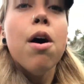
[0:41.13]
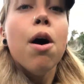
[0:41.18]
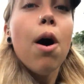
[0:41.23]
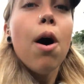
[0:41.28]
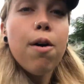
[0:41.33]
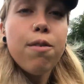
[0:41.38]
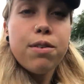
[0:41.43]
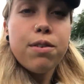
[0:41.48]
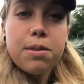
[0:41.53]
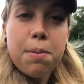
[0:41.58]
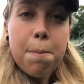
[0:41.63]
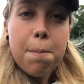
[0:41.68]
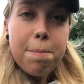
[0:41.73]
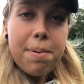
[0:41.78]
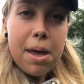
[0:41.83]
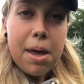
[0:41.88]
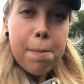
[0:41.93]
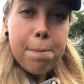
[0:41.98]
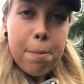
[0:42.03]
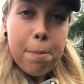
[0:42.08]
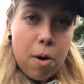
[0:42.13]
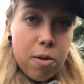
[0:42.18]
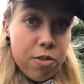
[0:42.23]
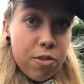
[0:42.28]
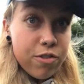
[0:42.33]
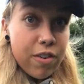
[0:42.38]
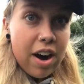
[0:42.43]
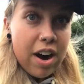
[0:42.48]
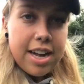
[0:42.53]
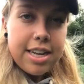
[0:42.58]
of some big
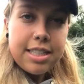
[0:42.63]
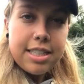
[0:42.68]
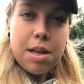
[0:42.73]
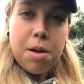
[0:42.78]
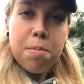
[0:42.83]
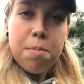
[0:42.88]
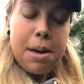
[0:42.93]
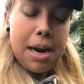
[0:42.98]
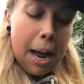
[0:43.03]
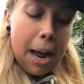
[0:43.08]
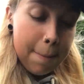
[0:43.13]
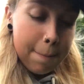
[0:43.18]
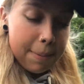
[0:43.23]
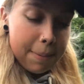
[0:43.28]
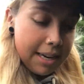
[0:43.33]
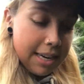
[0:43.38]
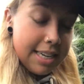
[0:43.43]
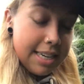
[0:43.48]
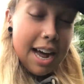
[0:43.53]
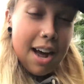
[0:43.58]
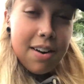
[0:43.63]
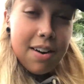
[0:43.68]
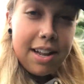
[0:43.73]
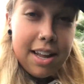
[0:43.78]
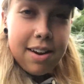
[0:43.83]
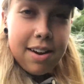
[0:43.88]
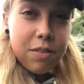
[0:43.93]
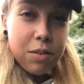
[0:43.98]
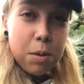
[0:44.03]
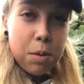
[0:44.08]
bonfires that have been happening down
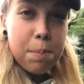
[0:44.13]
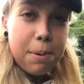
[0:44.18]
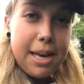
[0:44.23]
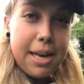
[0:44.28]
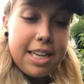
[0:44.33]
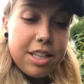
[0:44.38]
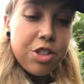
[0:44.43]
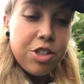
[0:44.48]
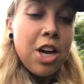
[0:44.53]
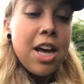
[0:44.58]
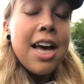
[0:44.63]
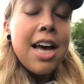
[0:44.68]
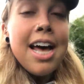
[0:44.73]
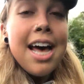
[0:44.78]
here on the beach,